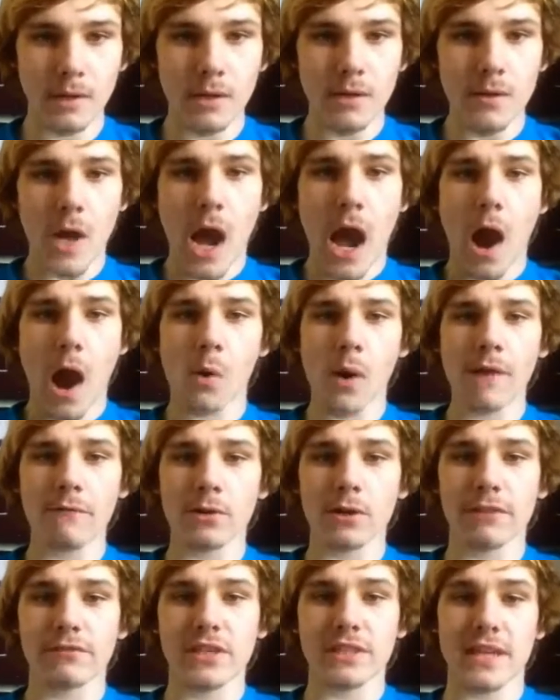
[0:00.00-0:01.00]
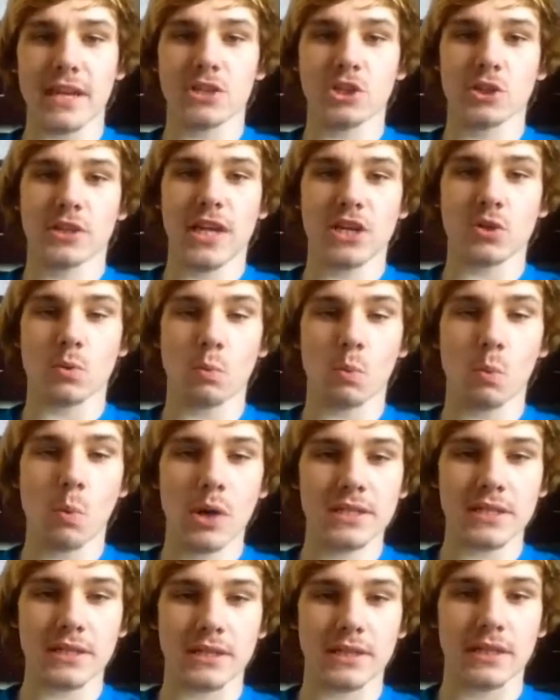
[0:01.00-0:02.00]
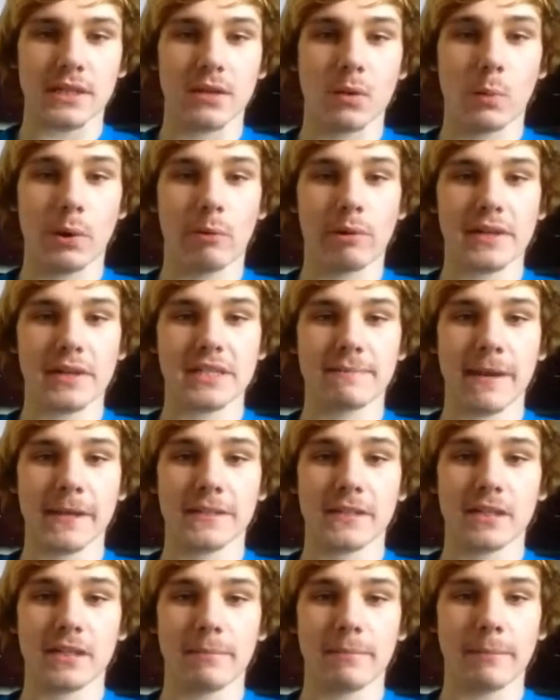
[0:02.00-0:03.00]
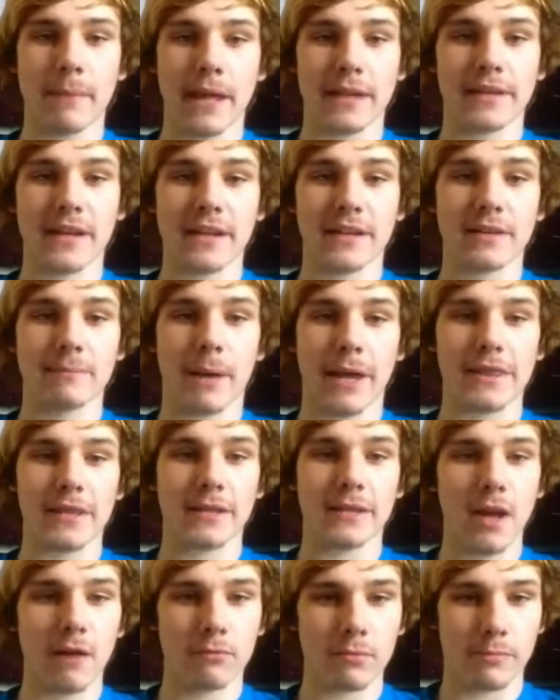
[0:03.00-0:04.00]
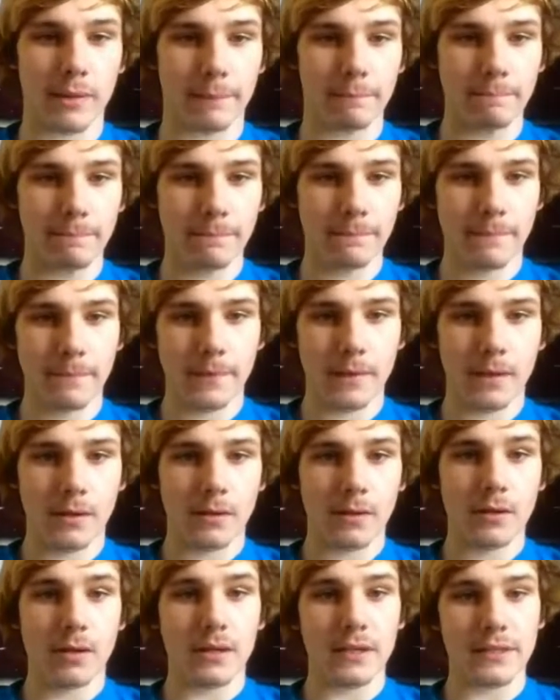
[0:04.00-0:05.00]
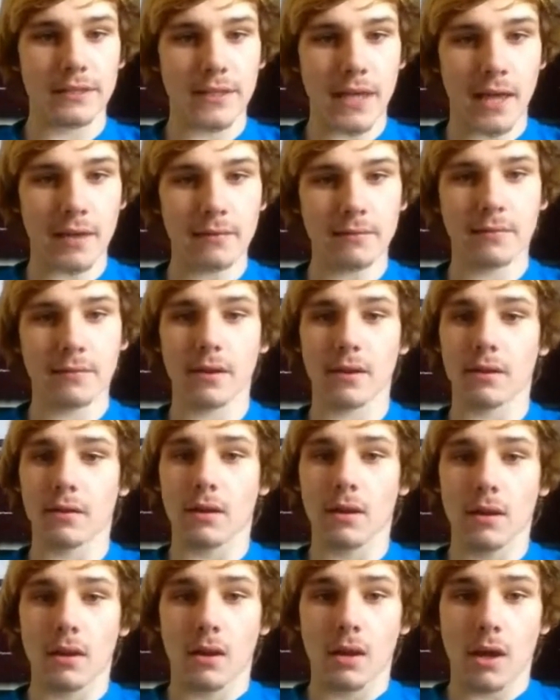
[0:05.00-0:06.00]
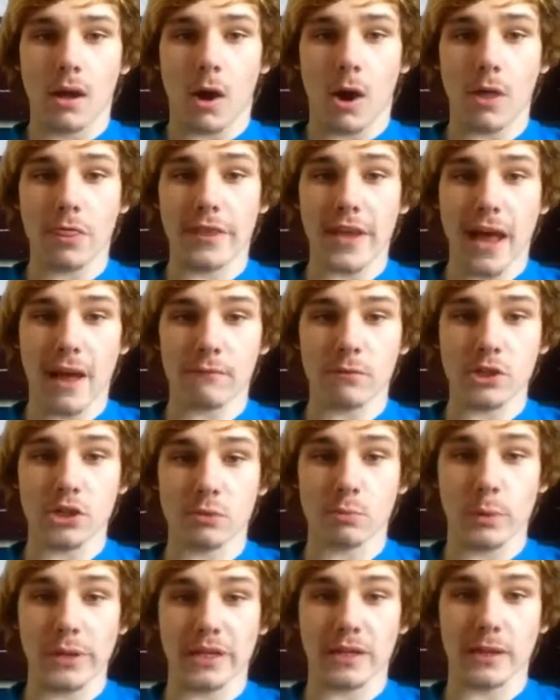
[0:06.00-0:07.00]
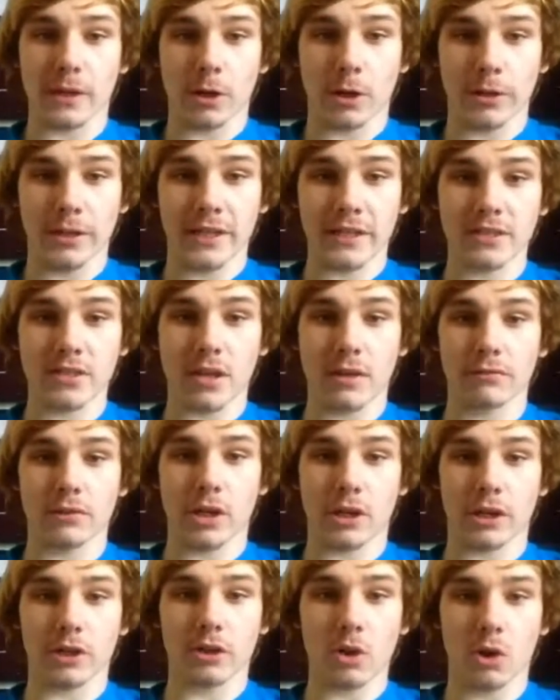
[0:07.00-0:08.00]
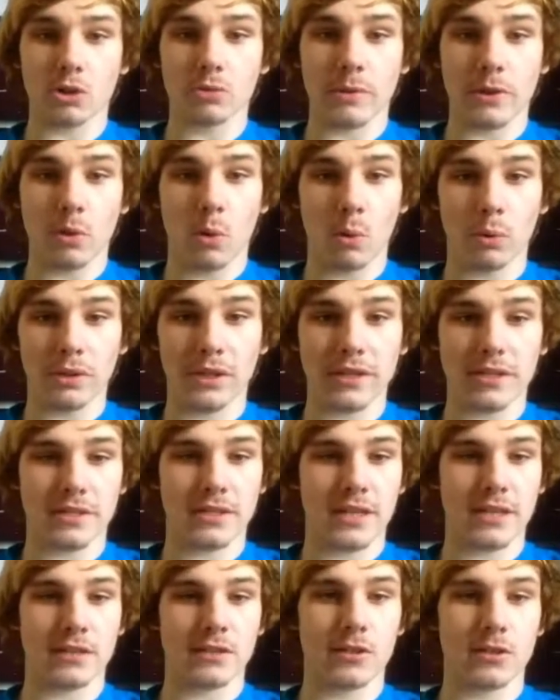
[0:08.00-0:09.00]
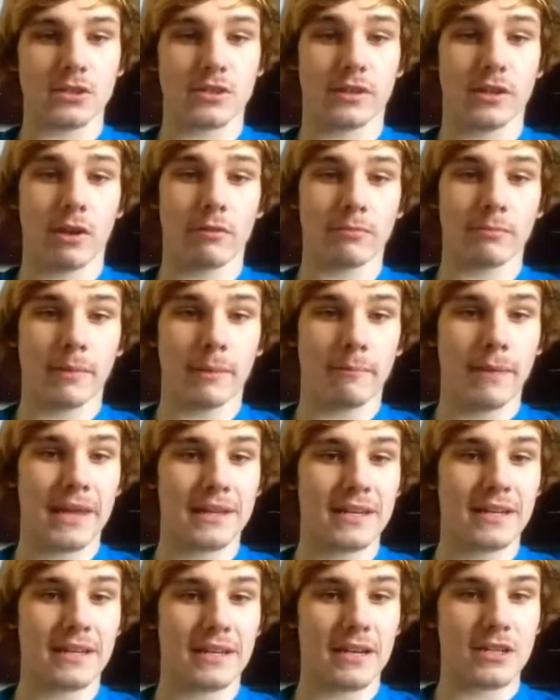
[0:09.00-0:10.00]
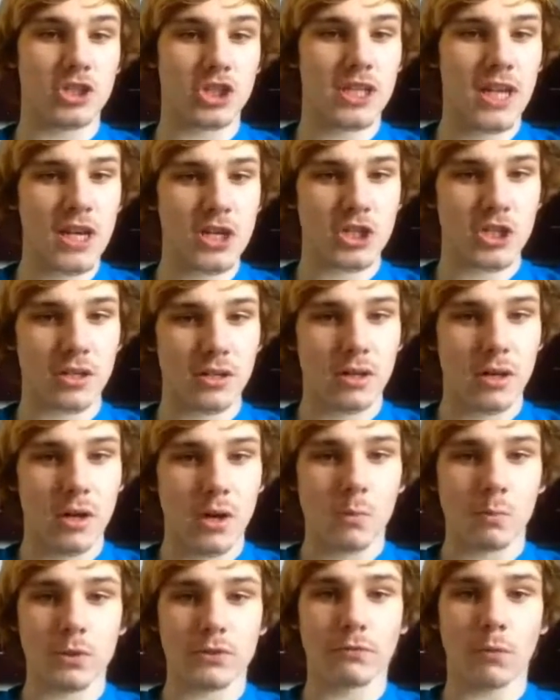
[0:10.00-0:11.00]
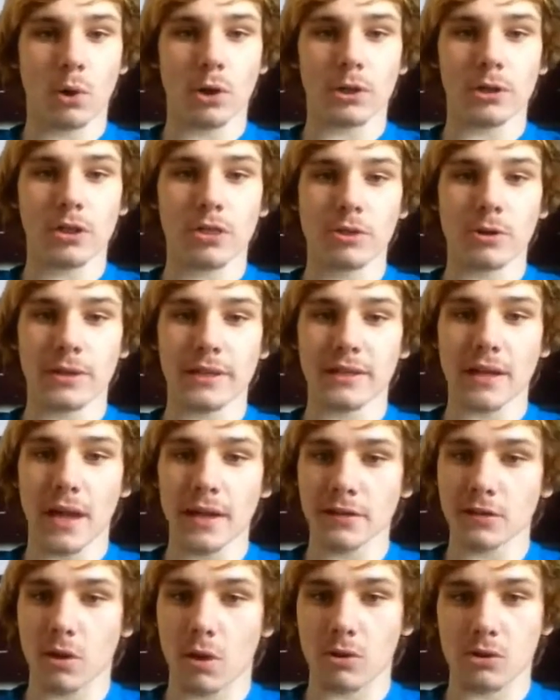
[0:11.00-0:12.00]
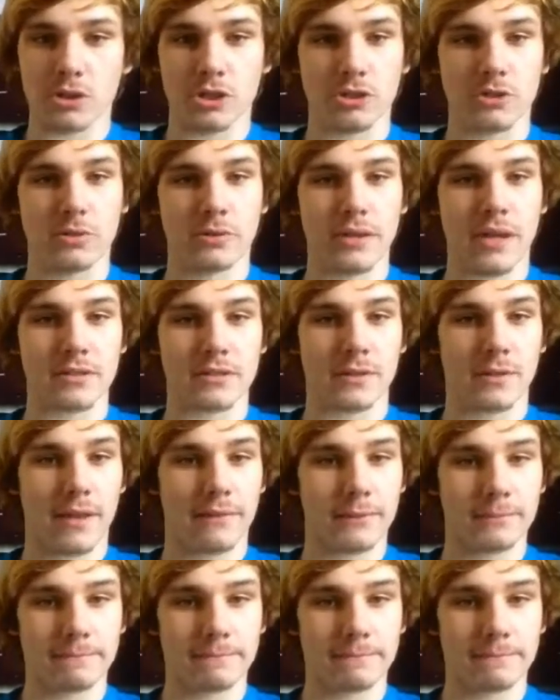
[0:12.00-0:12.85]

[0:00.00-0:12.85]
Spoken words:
However, if this education was a need, we would expect it to be mandated by the government. Yet, the average weekly earnings of young adults with only the 10 years of government-mandated education was $439 in 2011.